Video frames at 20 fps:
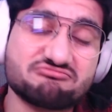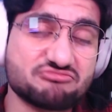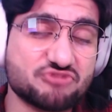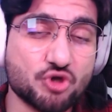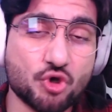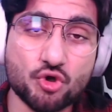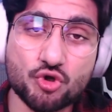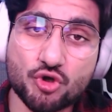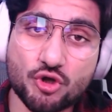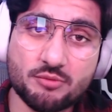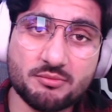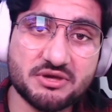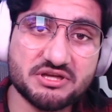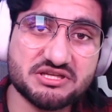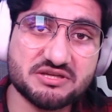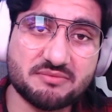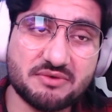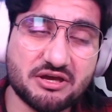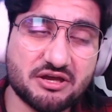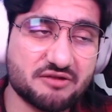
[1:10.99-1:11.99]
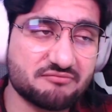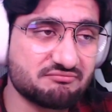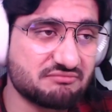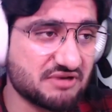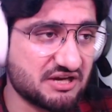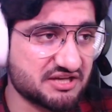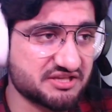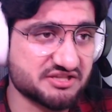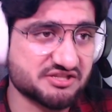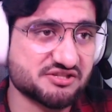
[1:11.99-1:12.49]
Don't know much about them.
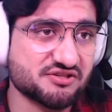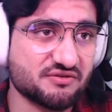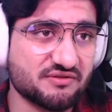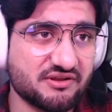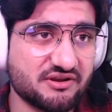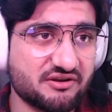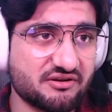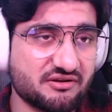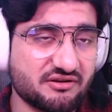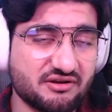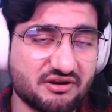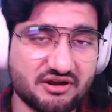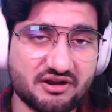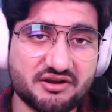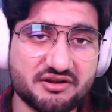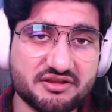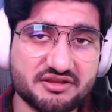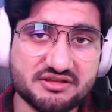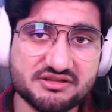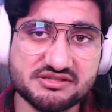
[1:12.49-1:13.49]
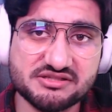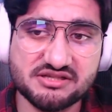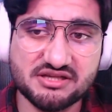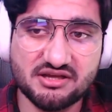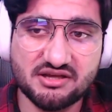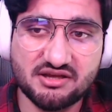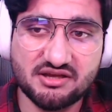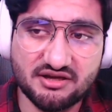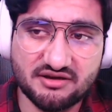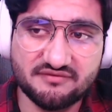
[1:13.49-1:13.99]
I just know they're Guardians
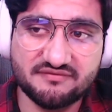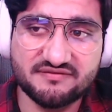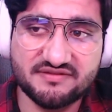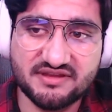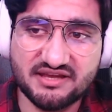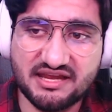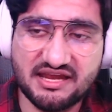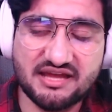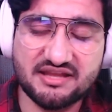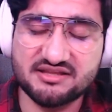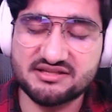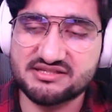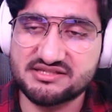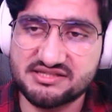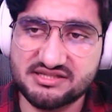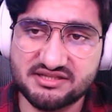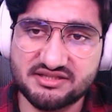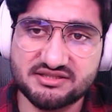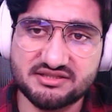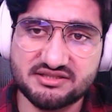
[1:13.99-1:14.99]
of the Galaxy.